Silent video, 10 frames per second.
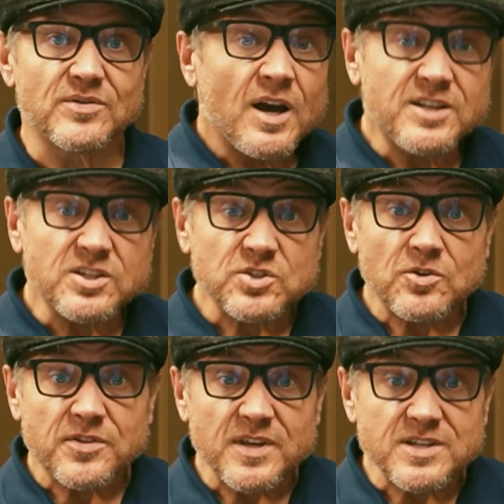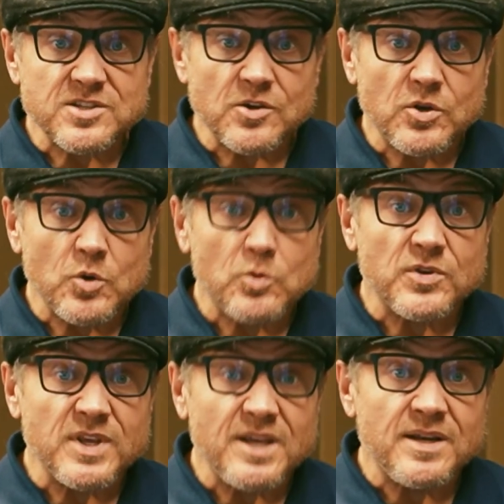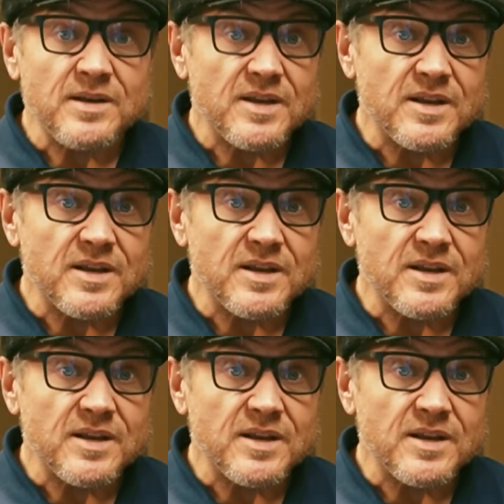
Additional things that you will need